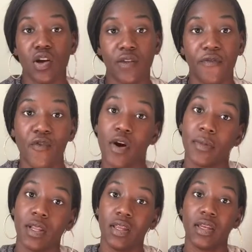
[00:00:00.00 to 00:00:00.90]
on
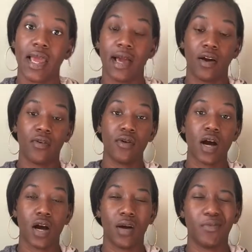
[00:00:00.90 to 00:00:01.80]
formula now,
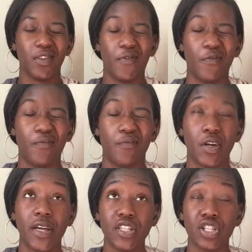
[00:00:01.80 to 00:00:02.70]
the
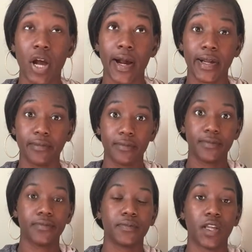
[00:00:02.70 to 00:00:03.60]
Good Start
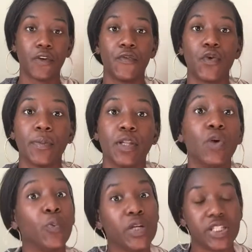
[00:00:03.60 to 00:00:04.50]
formula,
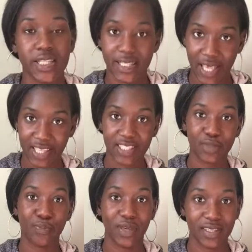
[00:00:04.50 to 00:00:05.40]
which is
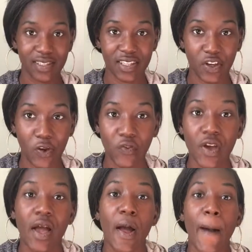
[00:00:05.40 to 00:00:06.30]
expensive,
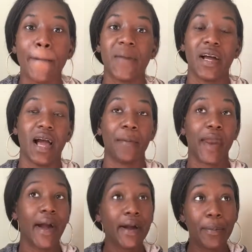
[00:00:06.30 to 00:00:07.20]
but I'm
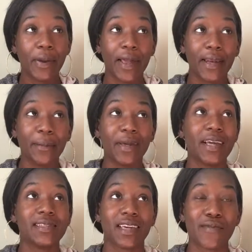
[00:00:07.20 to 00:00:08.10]
not complaining
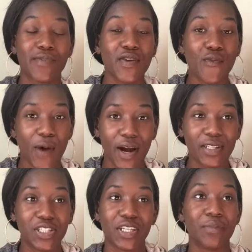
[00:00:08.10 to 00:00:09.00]
because it could be
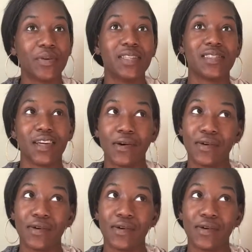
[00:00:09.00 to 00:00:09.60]
worse. She could be still